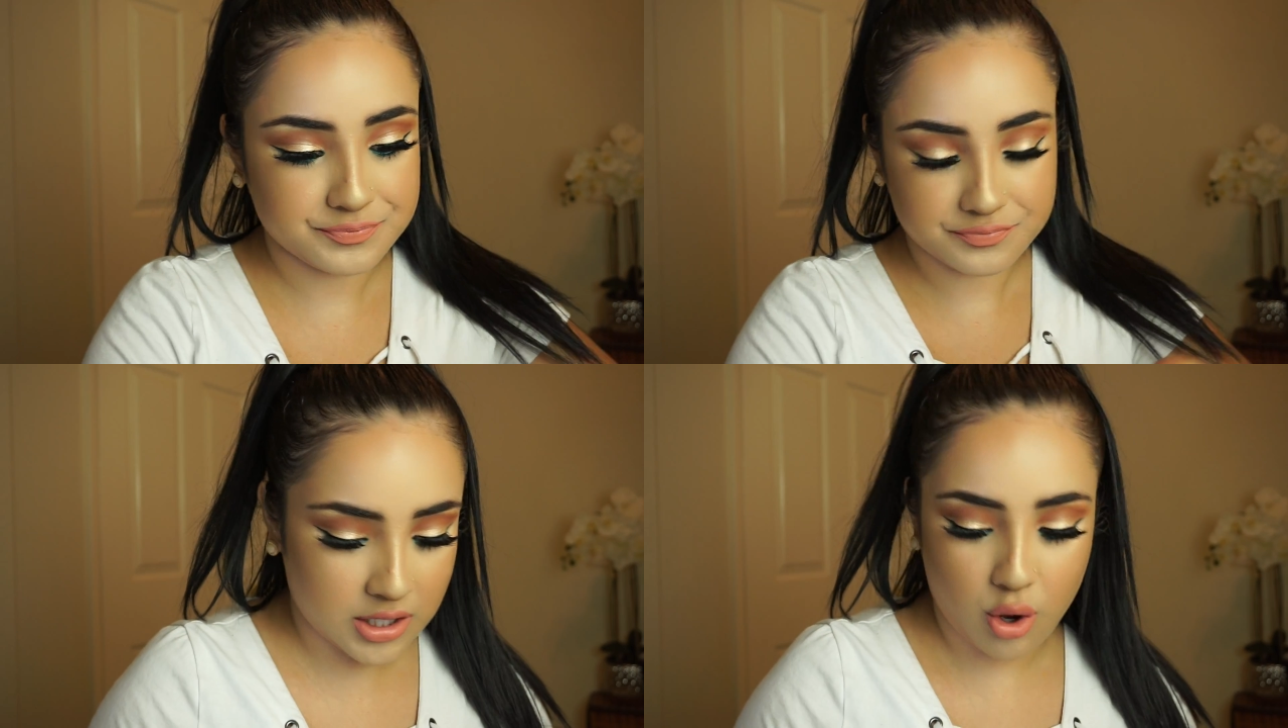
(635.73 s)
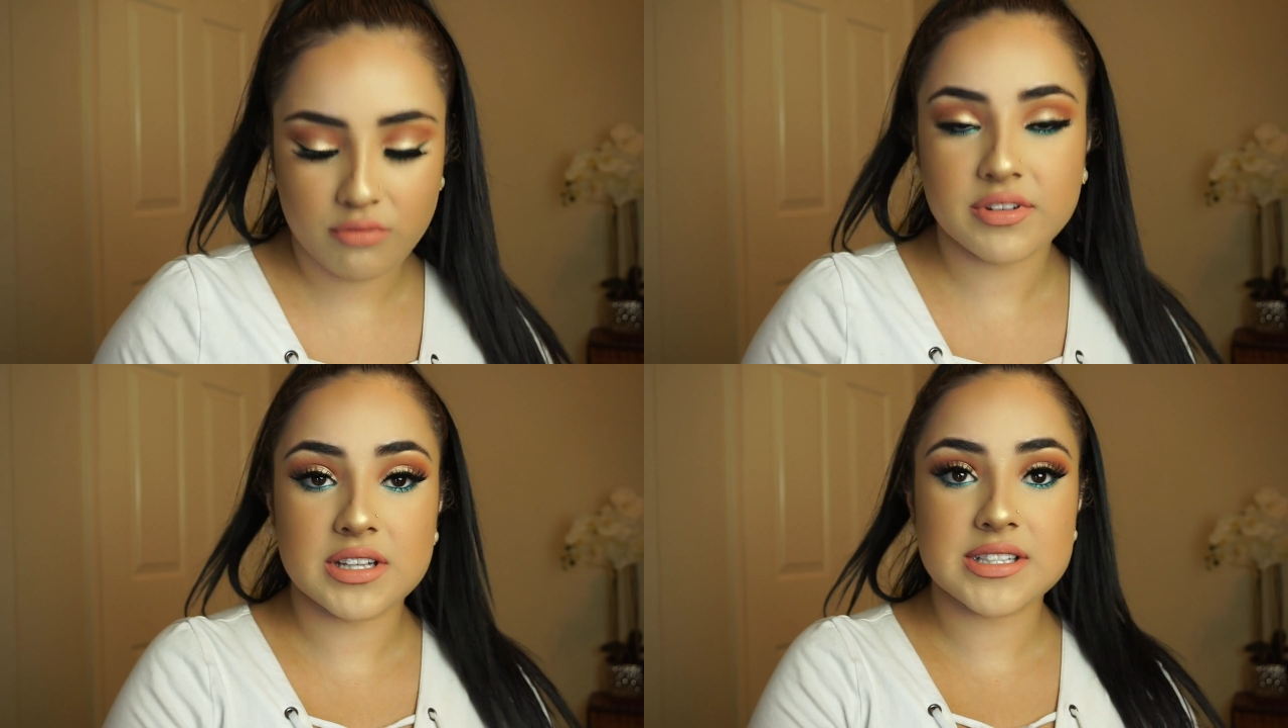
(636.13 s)
And
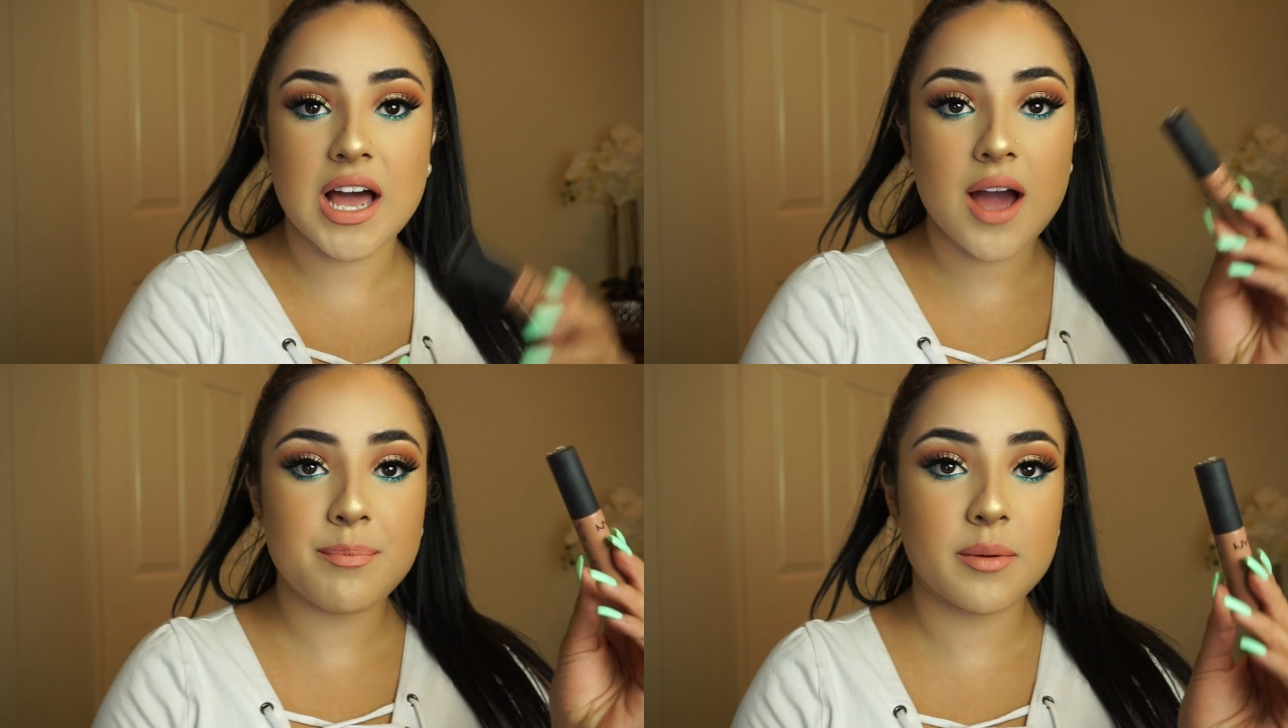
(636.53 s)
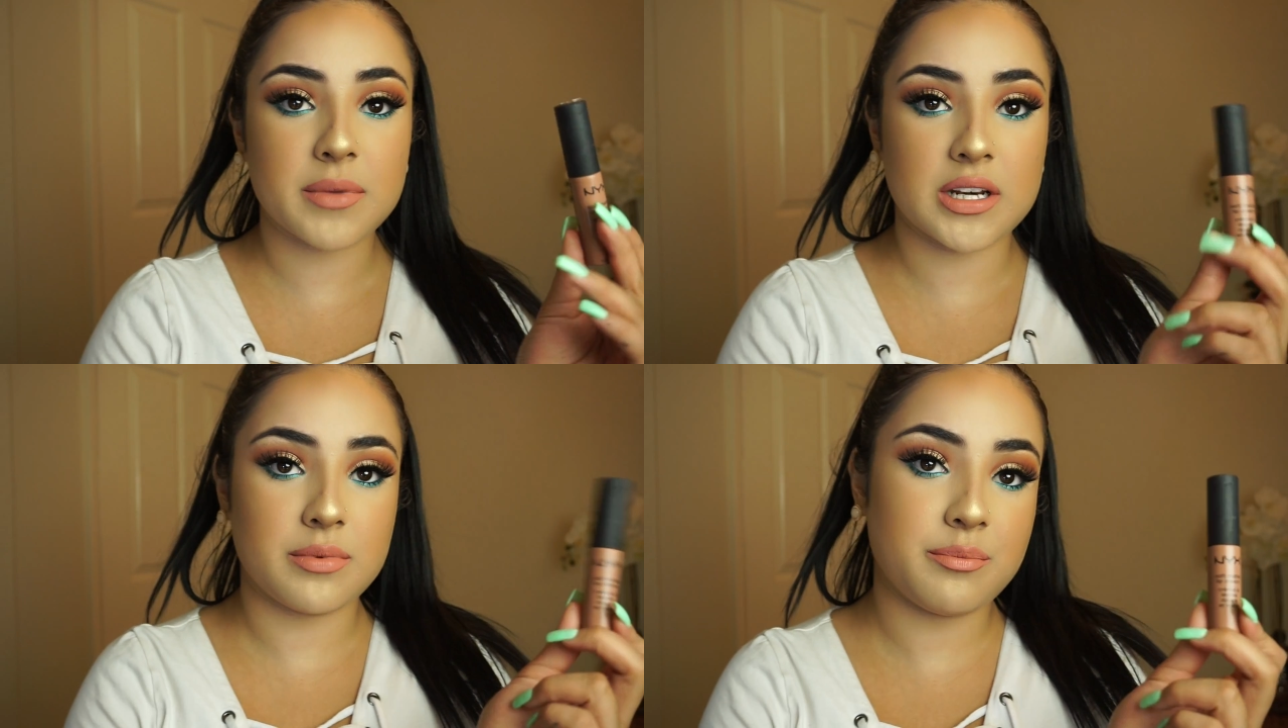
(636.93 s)
over the top, I'm
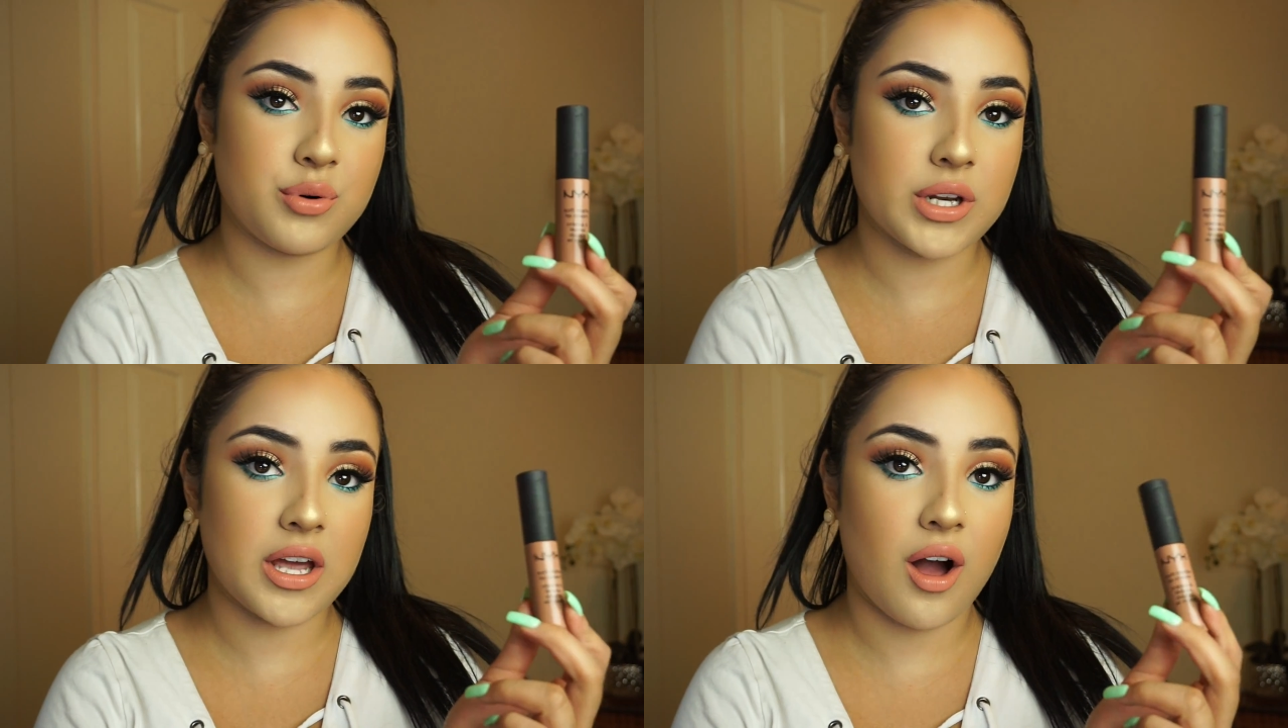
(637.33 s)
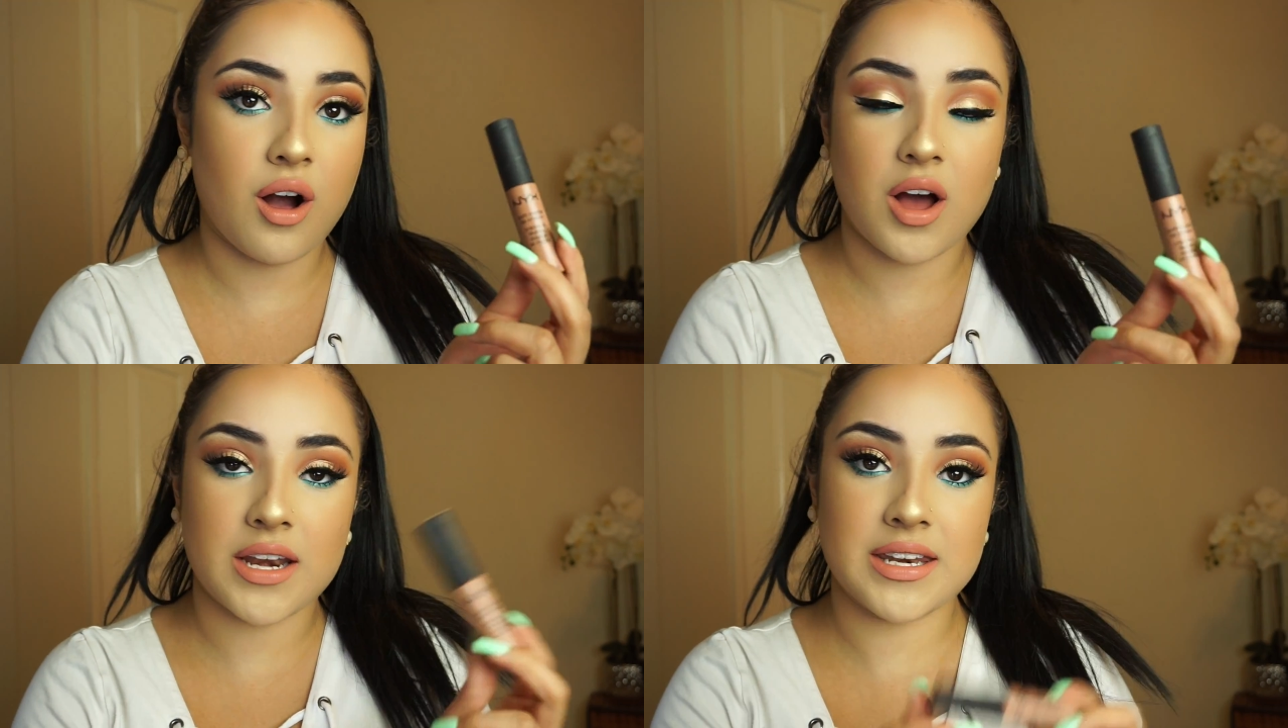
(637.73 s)
going to be putting
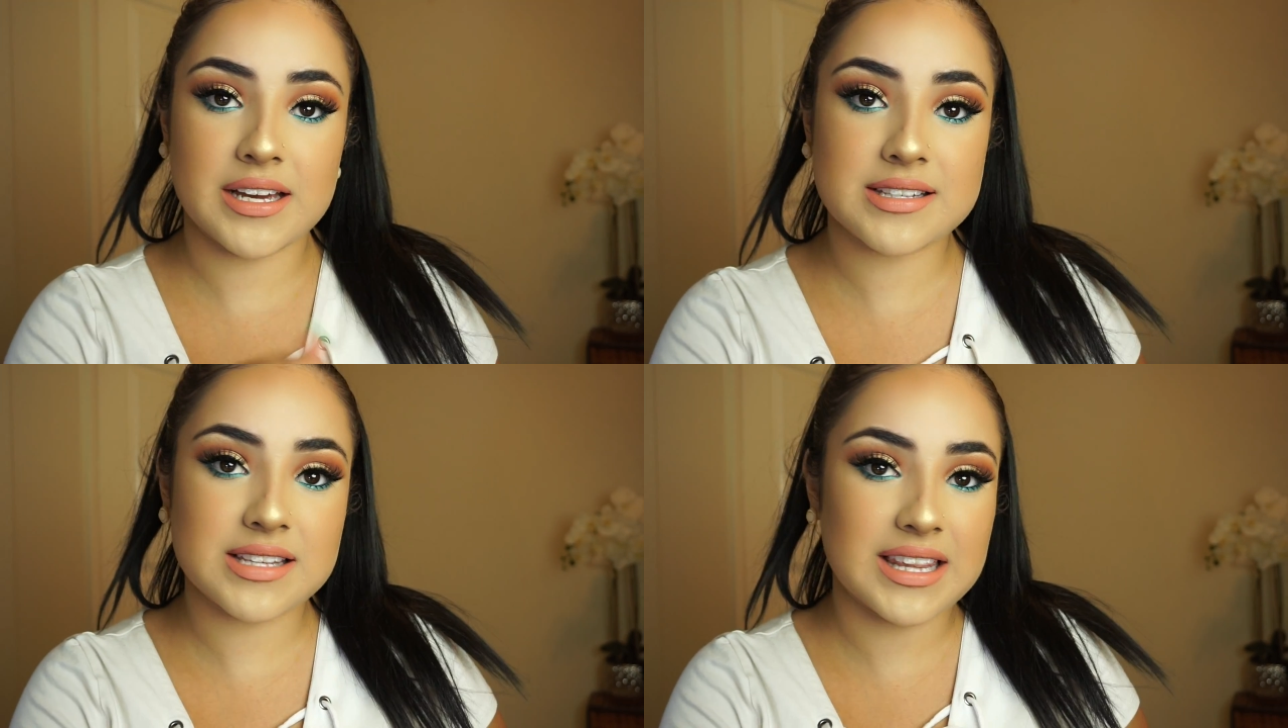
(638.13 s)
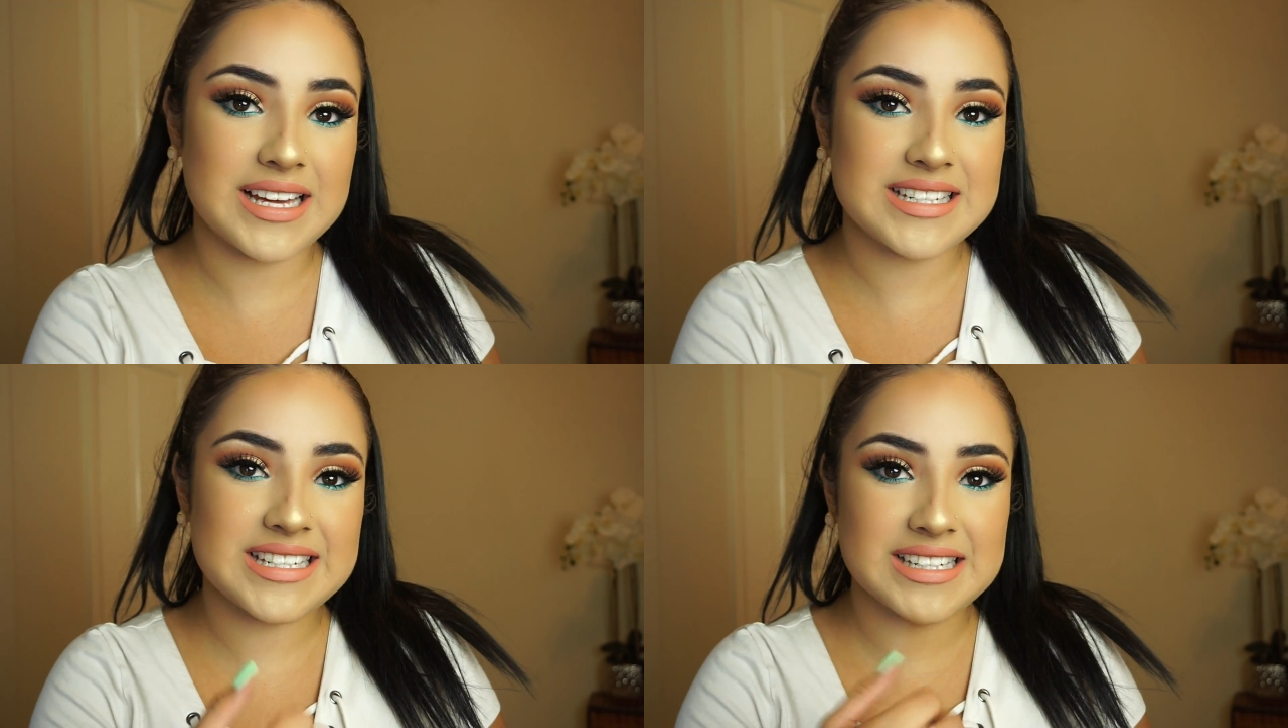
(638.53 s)
on NYX
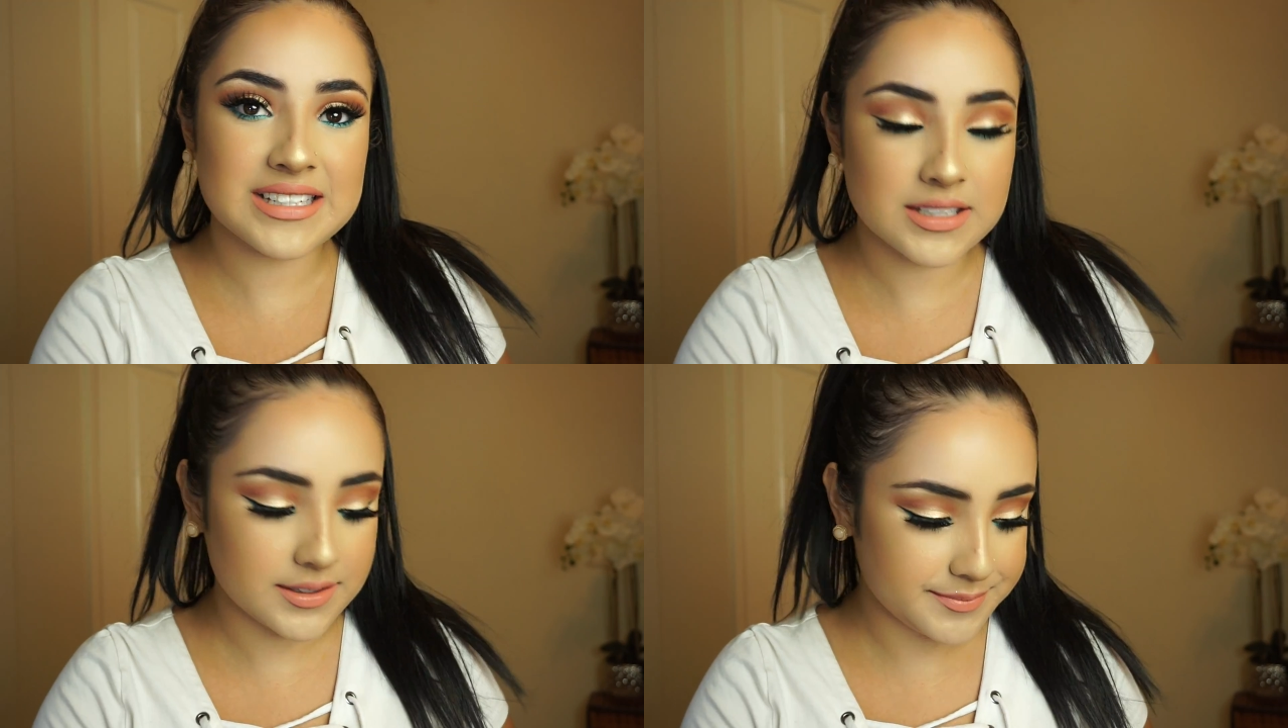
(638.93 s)
London.